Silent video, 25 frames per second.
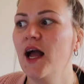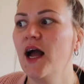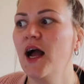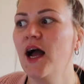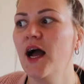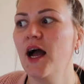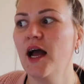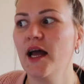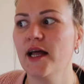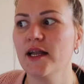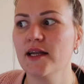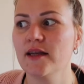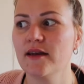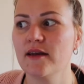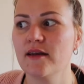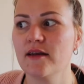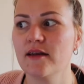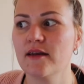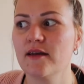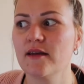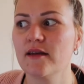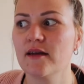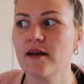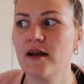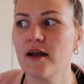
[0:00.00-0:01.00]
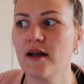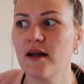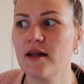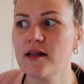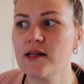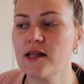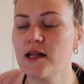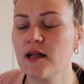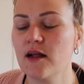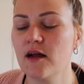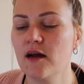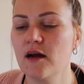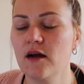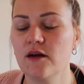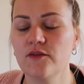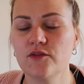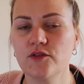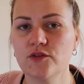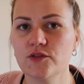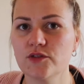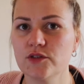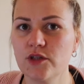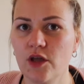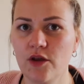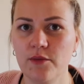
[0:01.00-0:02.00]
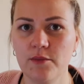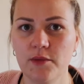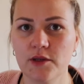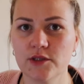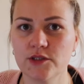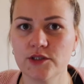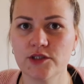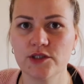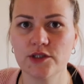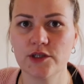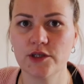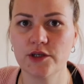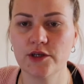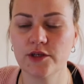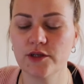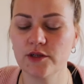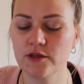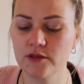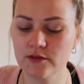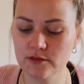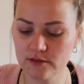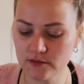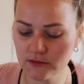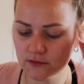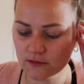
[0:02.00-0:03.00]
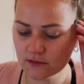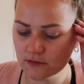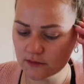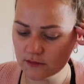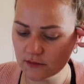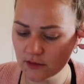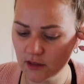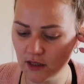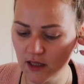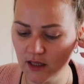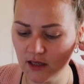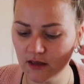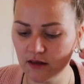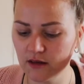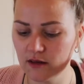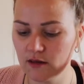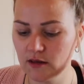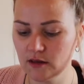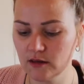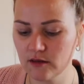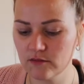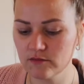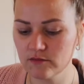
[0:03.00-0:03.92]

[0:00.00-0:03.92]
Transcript: and I've got so much to do like